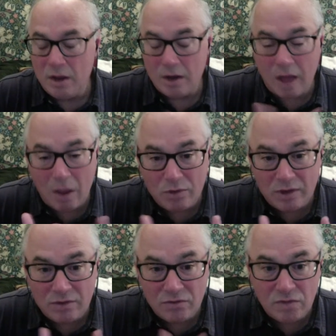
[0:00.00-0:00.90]
And how would
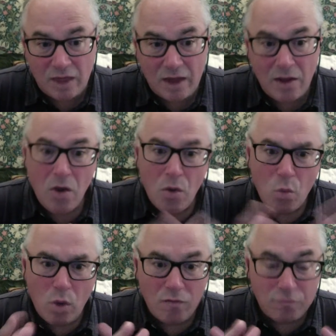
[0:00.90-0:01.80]
they do that?
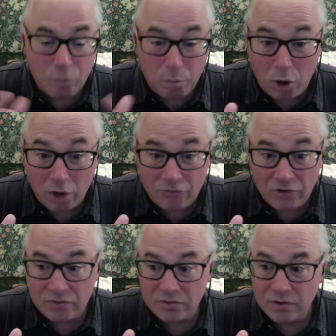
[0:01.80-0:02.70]
Well, for
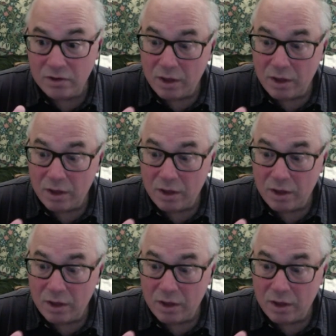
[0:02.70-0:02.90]
projects,